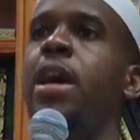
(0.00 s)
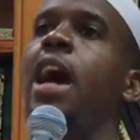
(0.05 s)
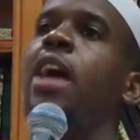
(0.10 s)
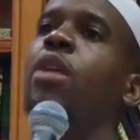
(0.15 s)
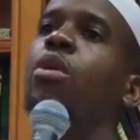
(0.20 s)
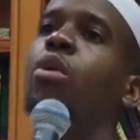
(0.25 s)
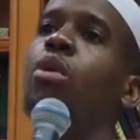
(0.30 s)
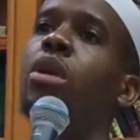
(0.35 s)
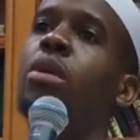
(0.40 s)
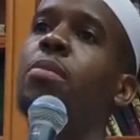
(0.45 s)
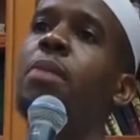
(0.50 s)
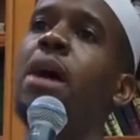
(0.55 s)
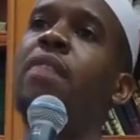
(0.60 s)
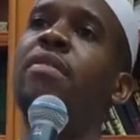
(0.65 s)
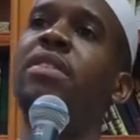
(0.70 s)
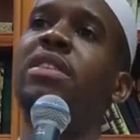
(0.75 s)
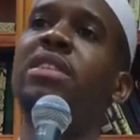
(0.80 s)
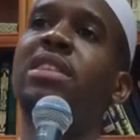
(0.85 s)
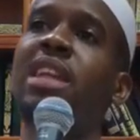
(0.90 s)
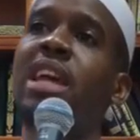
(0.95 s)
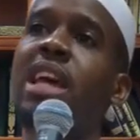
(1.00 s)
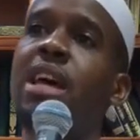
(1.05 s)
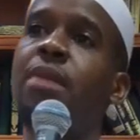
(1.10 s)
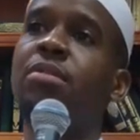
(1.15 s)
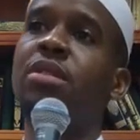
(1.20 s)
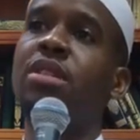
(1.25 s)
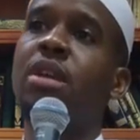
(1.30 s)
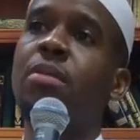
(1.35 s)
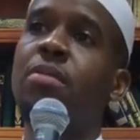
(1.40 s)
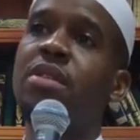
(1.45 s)
And the ulama of
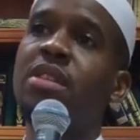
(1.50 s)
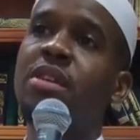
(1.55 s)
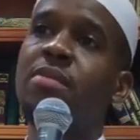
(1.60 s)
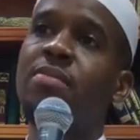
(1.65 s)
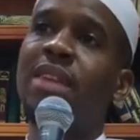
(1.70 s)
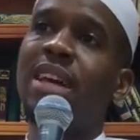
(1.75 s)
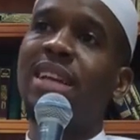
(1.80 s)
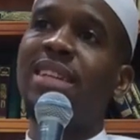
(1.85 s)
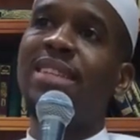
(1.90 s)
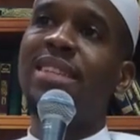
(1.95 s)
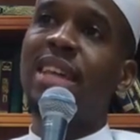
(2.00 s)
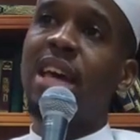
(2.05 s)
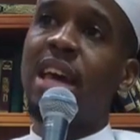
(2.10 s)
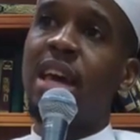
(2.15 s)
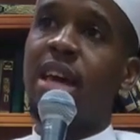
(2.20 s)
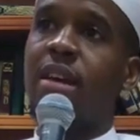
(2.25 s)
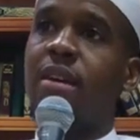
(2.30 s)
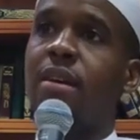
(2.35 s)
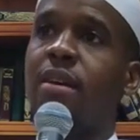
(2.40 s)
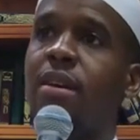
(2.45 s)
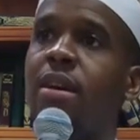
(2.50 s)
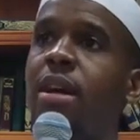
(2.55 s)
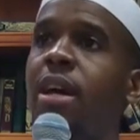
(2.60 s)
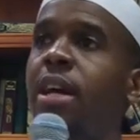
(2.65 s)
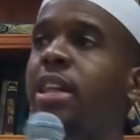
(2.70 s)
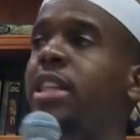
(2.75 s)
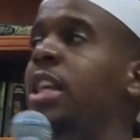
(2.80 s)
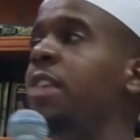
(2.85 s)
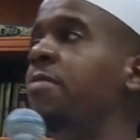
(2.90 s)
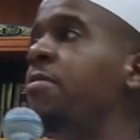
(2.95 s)
Islam, some of them, they say
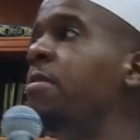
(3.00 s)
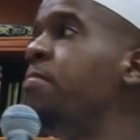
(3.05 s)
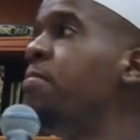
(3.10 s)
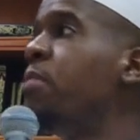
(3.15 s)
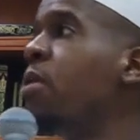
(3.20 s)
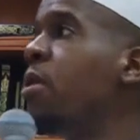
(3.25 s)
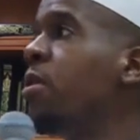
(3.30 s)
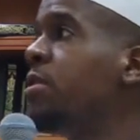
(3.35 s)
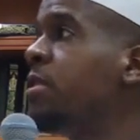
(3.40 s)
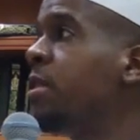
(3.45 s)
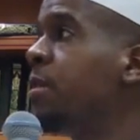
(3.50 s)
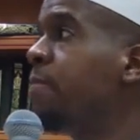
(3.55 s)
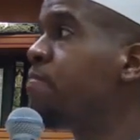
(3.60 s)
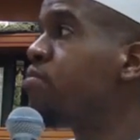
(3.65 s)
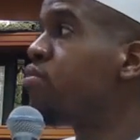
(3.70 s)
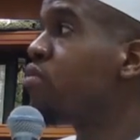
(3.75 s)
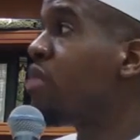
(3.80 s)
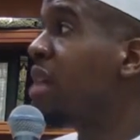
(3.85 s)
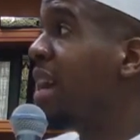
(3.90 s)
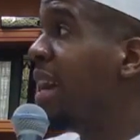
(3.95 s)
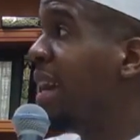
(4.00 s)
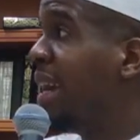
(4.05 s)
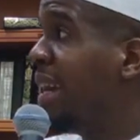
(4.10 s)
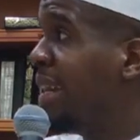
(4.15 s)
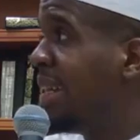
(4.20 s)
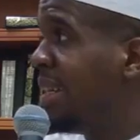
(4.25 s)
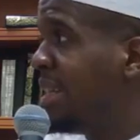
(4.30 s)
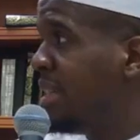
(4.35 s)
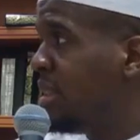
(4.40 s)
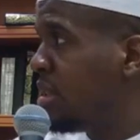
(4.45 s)
that if a person
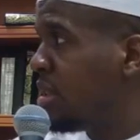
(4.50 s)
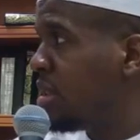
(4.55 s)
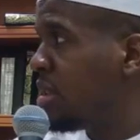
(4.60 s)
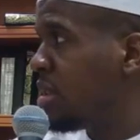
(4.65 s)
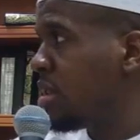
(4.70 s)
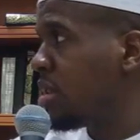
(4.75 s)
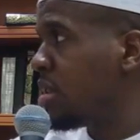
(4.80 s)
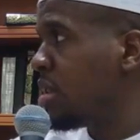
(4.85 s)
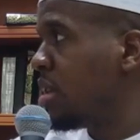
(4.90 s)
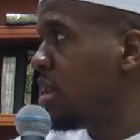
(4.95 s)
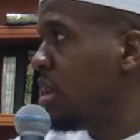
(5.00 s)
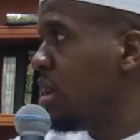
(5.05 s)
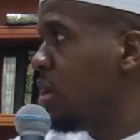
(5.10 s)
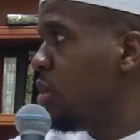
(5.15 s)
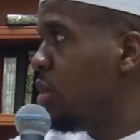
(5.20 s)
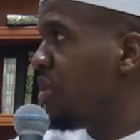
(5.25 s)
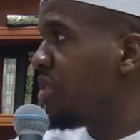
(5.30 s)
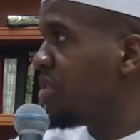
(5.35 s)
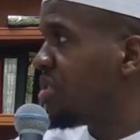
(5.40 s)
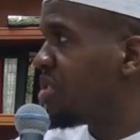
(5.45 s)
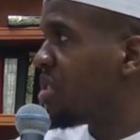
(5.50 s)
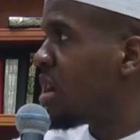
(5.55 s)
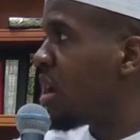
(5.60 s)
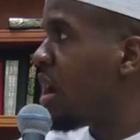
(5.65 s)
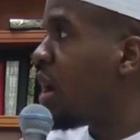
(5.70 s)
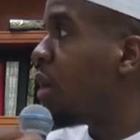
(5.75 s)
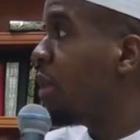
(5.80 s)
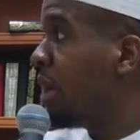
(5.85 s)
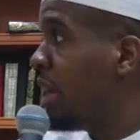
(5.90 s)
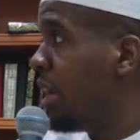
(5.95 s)
prays with
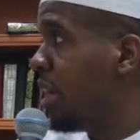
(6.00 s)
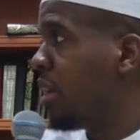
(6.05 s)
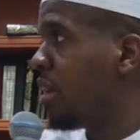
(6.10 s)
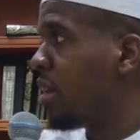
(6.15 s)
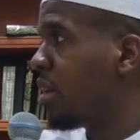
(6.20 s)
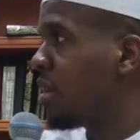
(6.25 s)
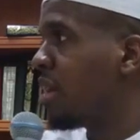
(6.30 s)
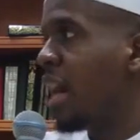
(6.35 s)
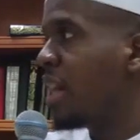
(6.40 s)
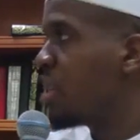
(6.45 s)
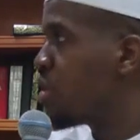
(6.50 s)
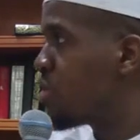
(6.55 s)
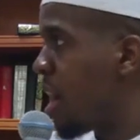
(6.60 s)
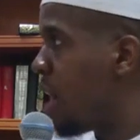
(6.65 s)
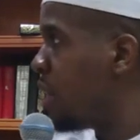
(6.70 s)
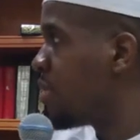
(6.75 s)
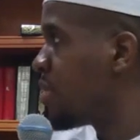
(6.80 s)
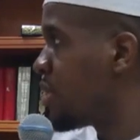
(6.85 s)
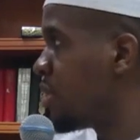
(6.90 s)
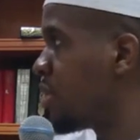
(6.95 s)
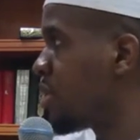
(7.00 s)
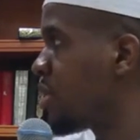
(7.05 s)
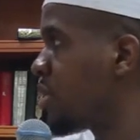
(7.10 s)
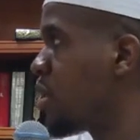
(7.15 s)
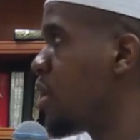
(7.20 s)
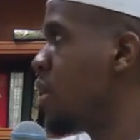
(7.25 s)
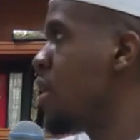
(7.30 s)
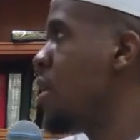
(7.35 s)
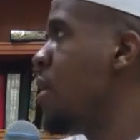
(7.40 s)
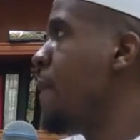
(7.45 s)
sarawil, not trousers,
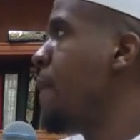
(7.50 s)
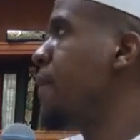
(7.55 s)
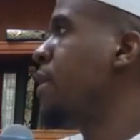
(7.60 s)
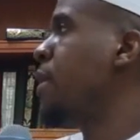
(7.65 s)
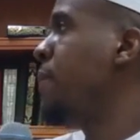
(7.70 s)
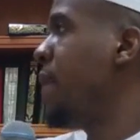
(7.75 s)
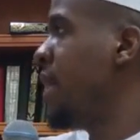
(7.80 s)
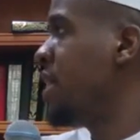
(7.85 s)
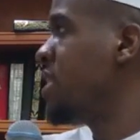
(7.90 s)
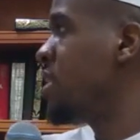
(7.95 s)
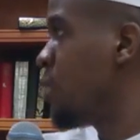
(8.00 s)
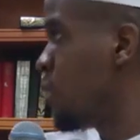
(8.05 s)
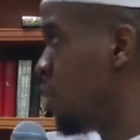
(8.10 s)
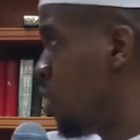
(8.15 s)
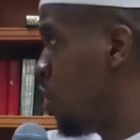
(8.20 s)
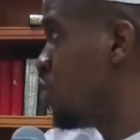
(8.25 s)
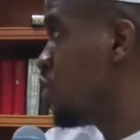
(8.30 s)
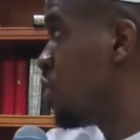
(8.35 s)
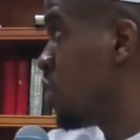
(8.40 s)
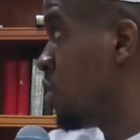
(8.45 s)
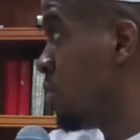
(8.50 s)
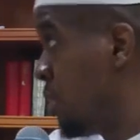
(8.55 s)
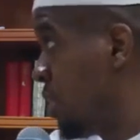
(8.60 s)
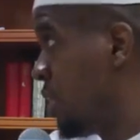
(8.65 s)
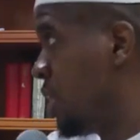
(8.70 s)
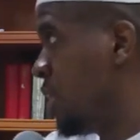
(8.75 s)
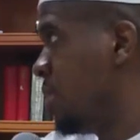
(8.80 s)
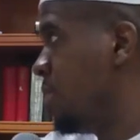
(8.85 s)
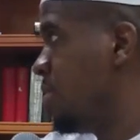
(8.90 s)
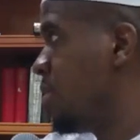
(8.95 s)
but the pants that were known to the
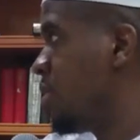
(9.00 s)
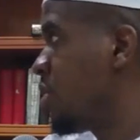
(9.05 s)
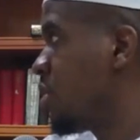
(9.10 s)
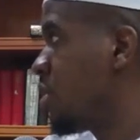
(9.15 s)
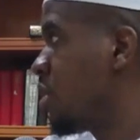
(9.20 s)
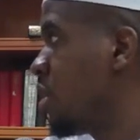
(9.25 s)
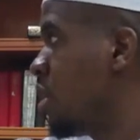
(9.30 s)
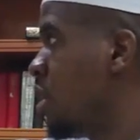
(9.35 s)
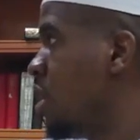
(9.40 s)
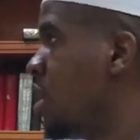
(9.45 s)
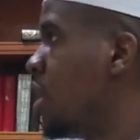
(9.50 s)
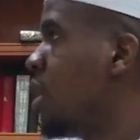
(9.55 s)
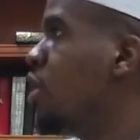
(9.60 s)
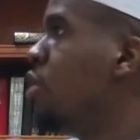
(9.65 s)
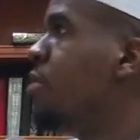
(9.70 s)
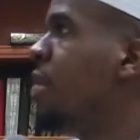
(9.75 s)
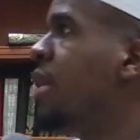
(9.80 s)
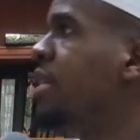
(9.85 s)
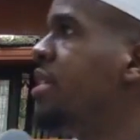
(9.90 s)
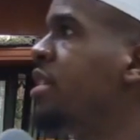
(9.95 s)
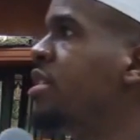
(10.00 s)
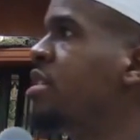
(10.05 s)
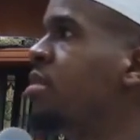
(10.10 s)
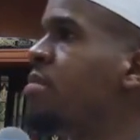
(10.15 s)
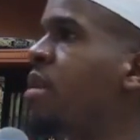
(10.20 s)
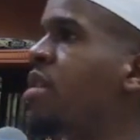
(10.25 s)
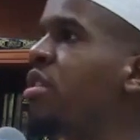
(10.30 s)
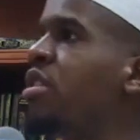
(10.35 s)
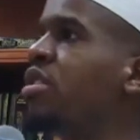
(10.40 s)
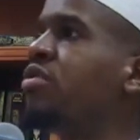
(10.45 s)
Muslims, you may see some
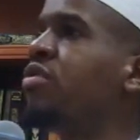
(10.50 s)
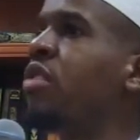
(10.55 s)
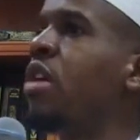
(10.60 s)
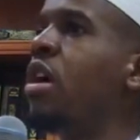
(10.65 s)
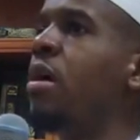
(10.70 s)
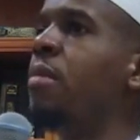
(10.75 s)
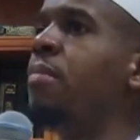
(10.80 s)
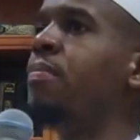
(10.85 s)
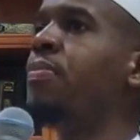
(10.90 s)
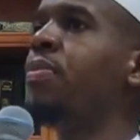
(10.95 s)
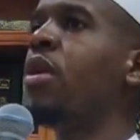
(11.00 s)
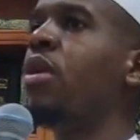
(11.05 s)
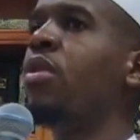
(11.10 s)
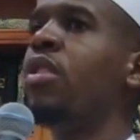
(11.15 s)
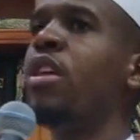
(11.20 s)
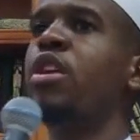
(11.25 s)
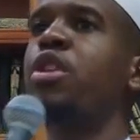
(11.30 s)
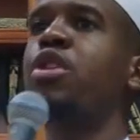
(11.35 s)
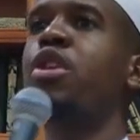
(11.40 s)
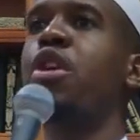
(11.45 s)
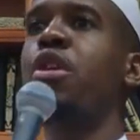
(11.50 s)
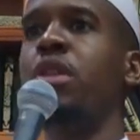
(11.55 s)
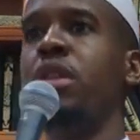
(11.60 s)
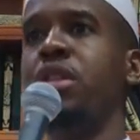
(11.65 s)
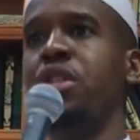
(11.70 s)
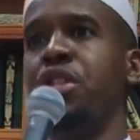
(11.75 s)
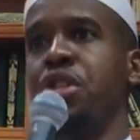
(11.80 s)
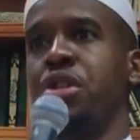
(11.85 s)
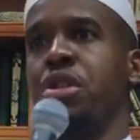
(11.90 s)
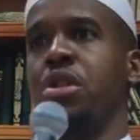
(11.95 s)
brothers from that are
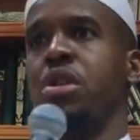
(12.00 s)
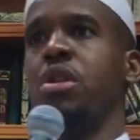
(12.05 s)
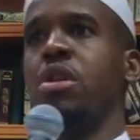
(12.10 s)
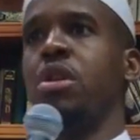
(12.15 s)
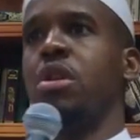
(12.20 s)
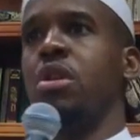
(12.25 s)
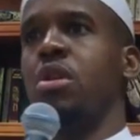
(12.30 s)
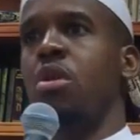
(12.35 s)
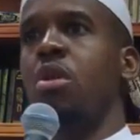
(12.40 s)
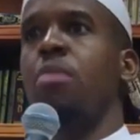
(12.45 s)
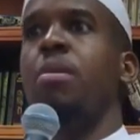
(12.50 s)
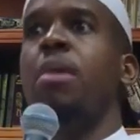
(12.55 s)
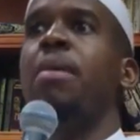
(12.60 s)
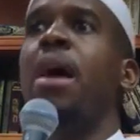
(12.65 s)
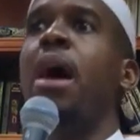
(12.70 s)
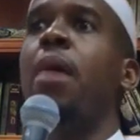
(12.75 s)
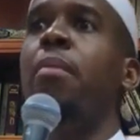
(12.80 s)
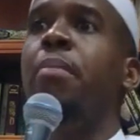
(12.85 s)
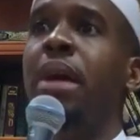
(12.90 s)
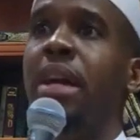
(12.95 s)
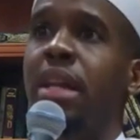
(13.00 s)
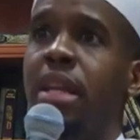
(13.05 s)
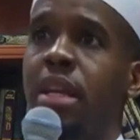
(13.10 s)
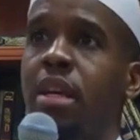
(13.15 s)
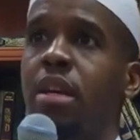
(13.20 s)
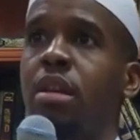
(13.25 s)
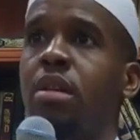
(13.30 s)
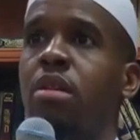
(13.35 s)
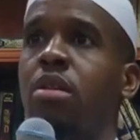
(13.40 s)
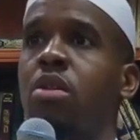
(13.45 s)
Kurdish, or maybe
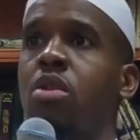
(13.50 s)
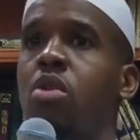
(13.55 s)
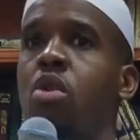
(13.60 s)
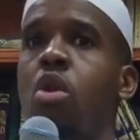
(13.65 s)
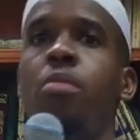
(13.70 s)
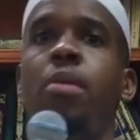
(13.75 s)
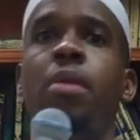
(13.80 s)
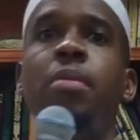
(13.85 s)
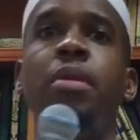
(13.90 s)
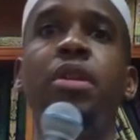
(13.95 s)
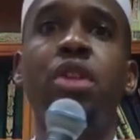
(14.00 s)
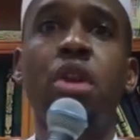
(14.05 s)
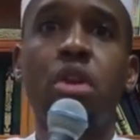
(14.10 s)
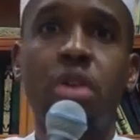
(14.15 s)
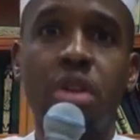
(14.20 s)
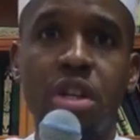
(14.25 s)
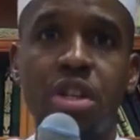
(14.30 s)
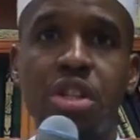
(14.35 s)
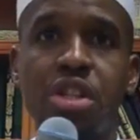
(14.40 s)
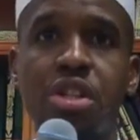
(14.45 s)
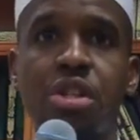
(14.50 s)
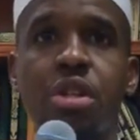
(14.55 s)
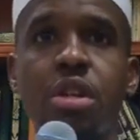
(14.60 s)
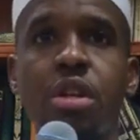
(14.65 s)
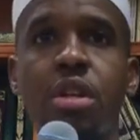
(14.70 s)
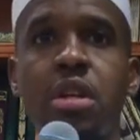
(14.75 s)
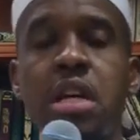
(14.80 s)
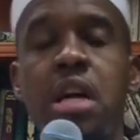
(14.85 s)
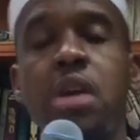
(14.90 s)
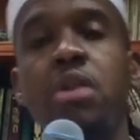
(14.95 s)
Albanian, or maybe Turkish.
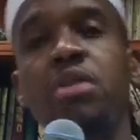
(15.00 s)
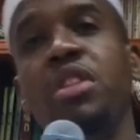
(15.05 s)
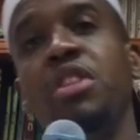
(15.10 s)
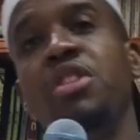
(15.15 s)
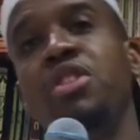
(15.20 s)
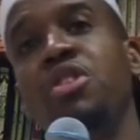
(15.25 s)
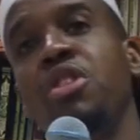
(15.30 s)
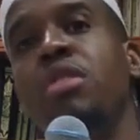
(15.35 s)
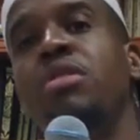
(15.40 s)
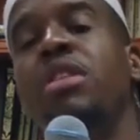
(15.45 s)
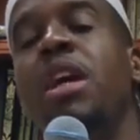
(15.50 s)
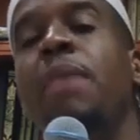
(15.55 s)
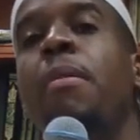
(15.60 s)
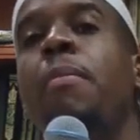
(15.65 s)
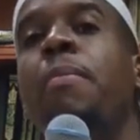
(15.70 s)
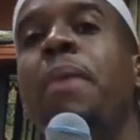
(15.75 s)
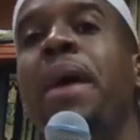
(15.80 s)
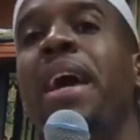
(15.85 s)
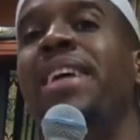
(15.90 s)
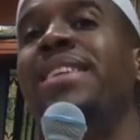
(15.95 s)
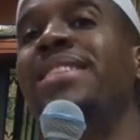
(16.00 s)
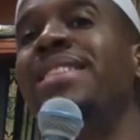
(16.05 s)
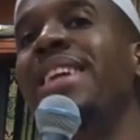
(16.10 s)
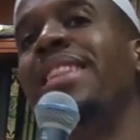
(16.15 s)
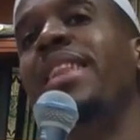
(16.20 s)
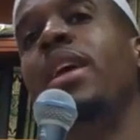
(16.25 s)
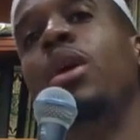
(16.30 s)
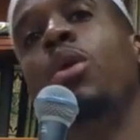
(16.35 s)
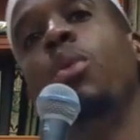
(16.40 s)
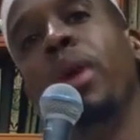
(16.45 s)
You see certain type of pants
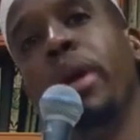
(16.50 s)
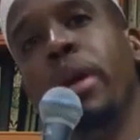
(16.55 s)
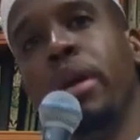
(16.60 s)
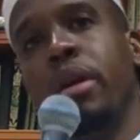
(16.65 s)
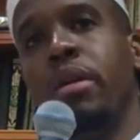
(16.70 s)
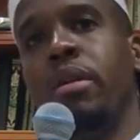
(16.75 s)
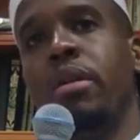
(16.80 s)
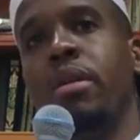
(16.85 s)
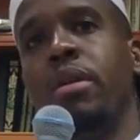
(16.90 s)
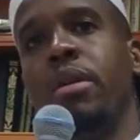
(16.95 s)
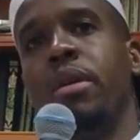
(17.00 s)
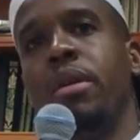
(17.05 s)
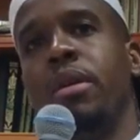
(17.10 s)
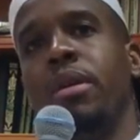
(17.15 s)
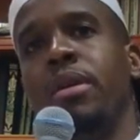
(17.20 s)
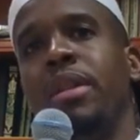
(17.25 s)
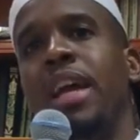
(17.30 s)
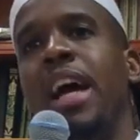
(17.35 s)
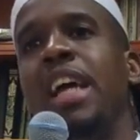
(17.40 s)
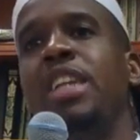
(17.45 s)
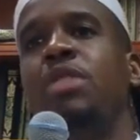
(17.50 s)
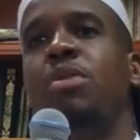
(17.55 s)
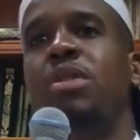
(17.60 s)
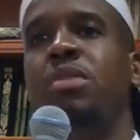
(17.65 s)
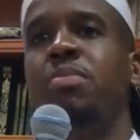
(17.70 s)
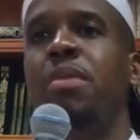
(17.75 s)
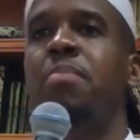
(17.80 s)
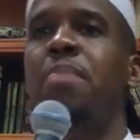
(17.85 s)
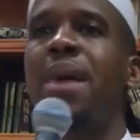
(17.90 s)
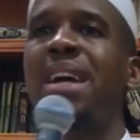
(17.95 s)
that they wear. That's what's
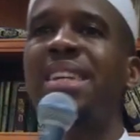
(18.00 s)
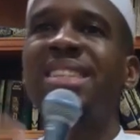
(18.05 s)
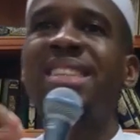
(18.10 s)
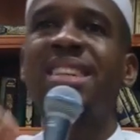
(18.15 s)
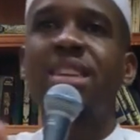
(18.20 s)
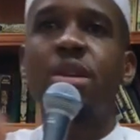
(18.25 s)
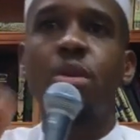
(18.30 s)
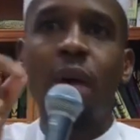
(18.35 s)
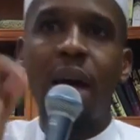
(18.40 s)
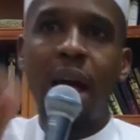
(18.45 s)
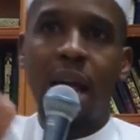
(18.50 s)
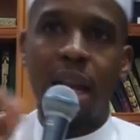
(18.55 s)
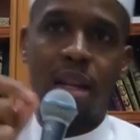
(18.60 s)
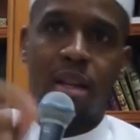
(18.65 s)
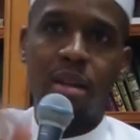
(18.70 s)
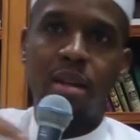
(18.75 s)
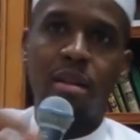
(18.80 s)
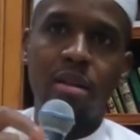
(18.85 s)
meant by sirwal.